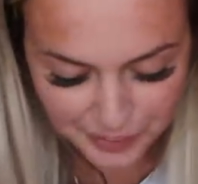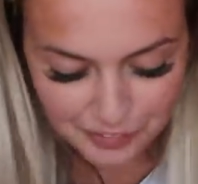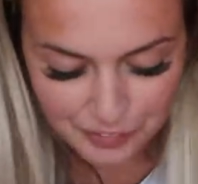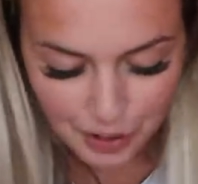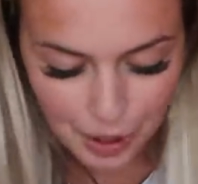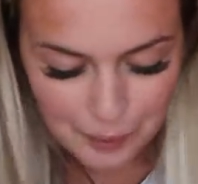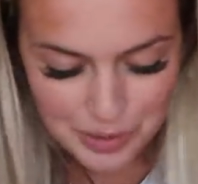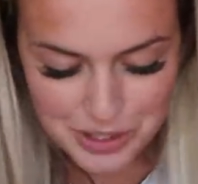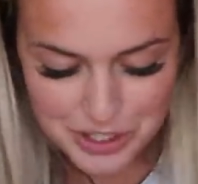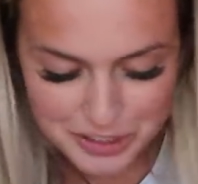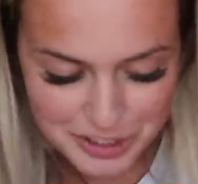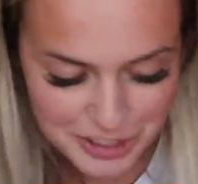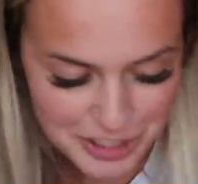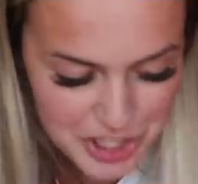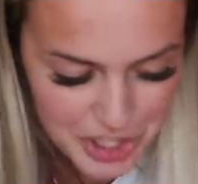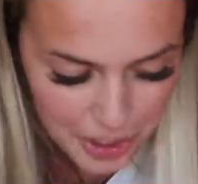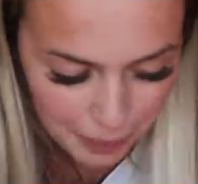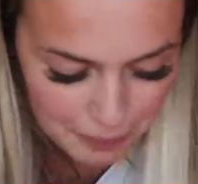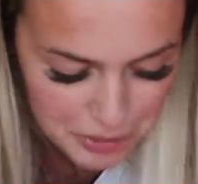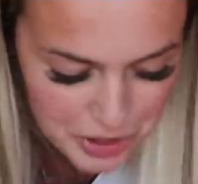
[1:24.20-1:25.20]
Right, we're just going
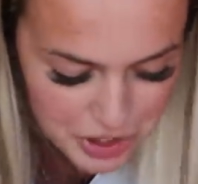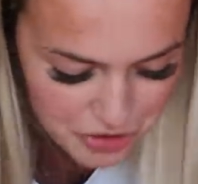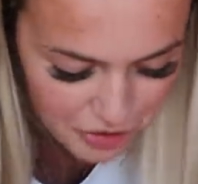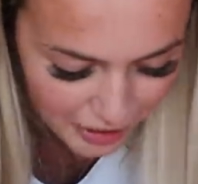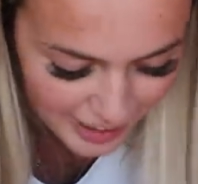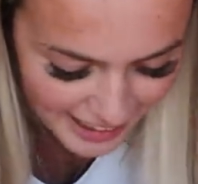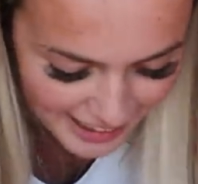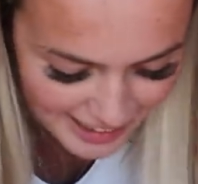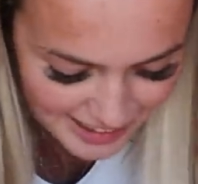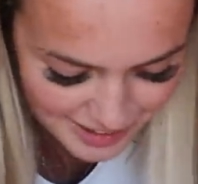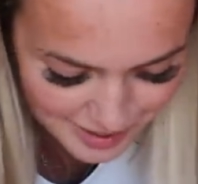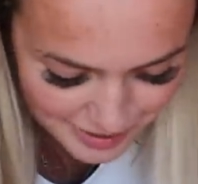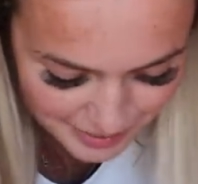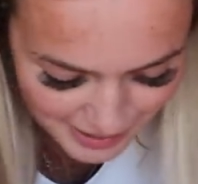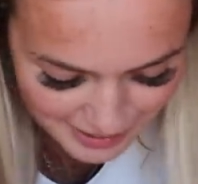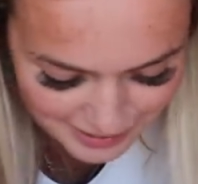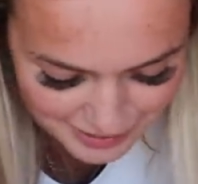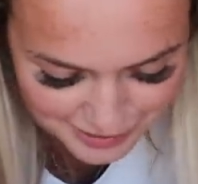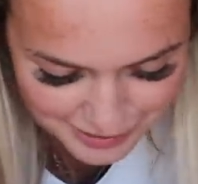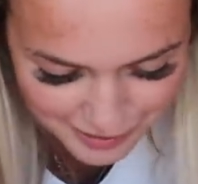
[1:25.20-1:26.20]
to jump straight
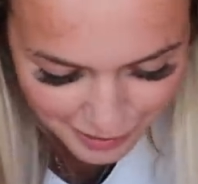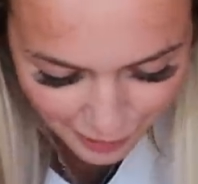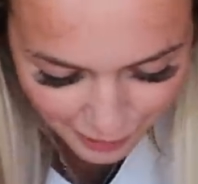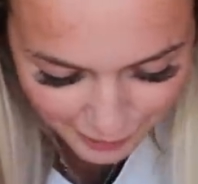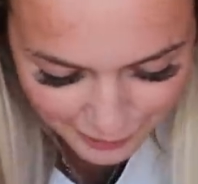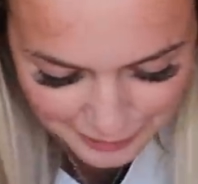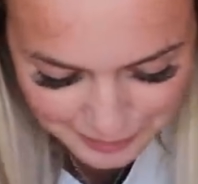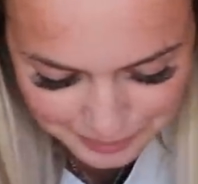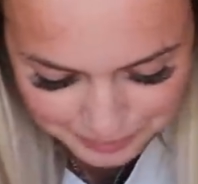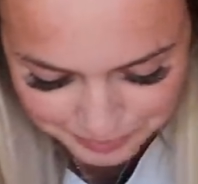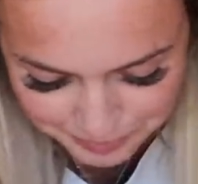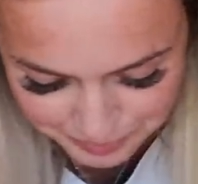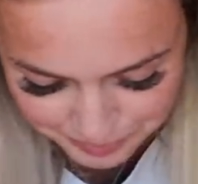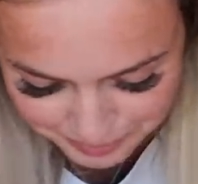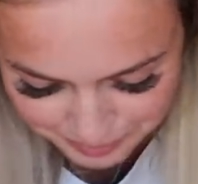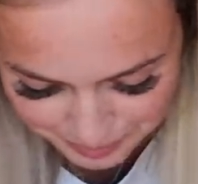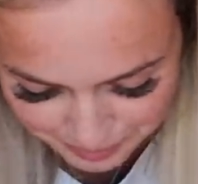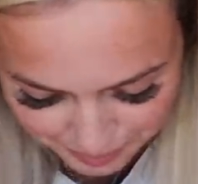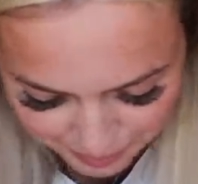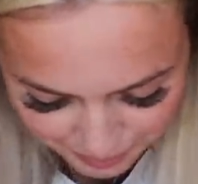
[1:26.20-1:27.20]
into it. So,
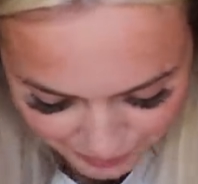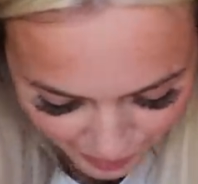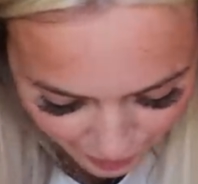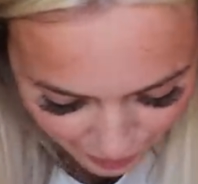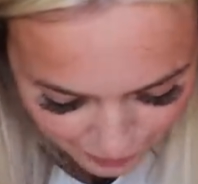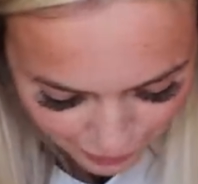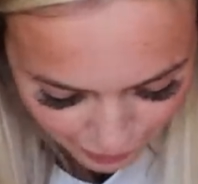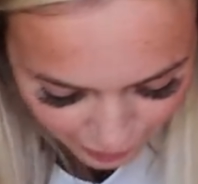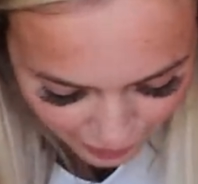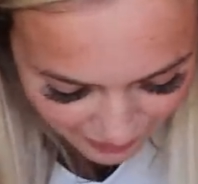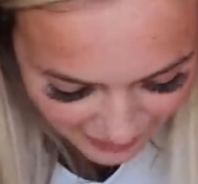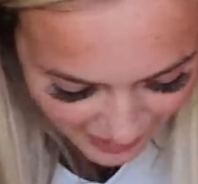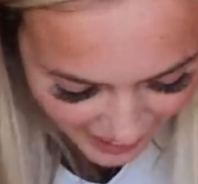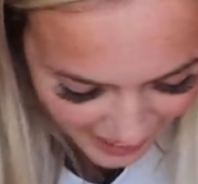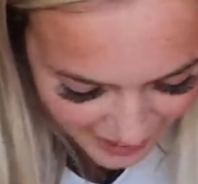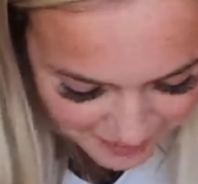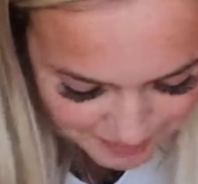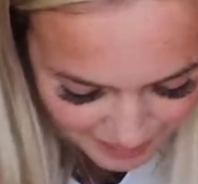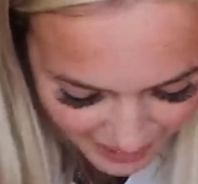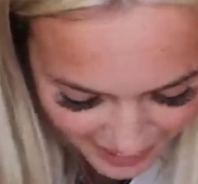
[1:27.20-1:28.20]
I've got like the
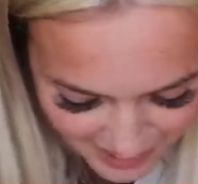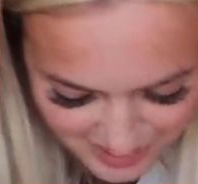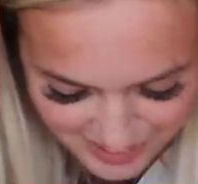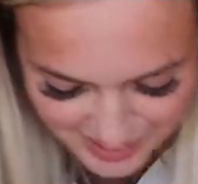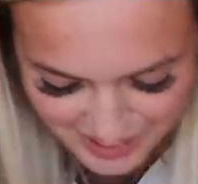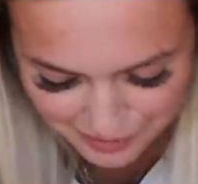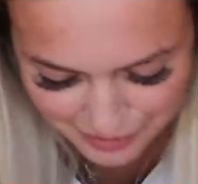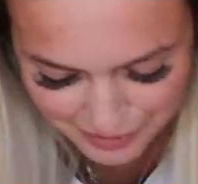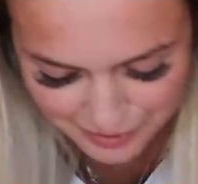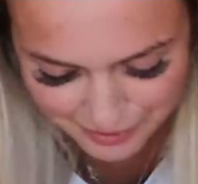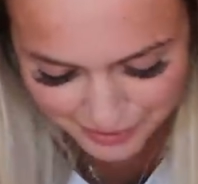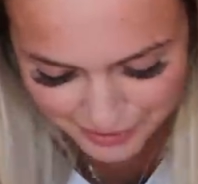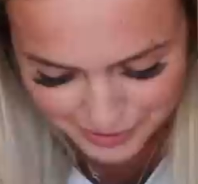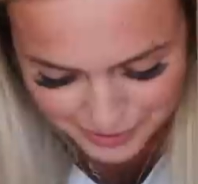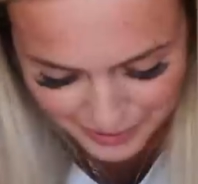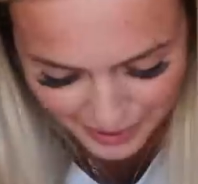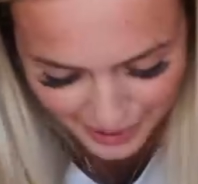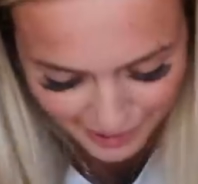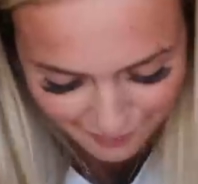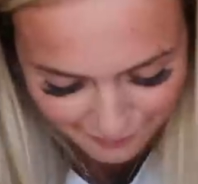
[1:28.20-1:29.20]
headbands and everything
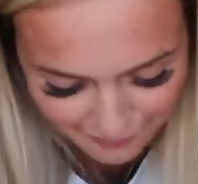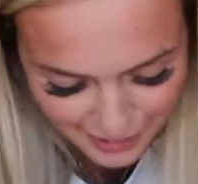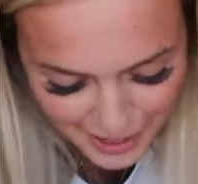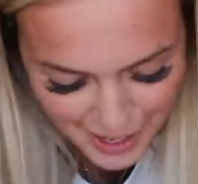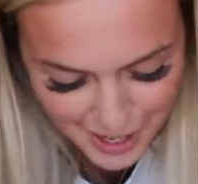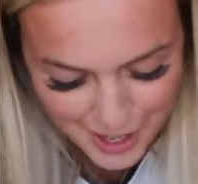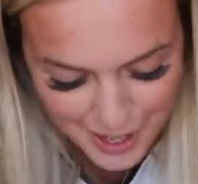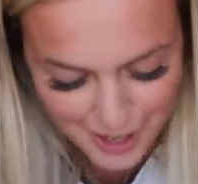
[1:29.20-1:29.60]
as well.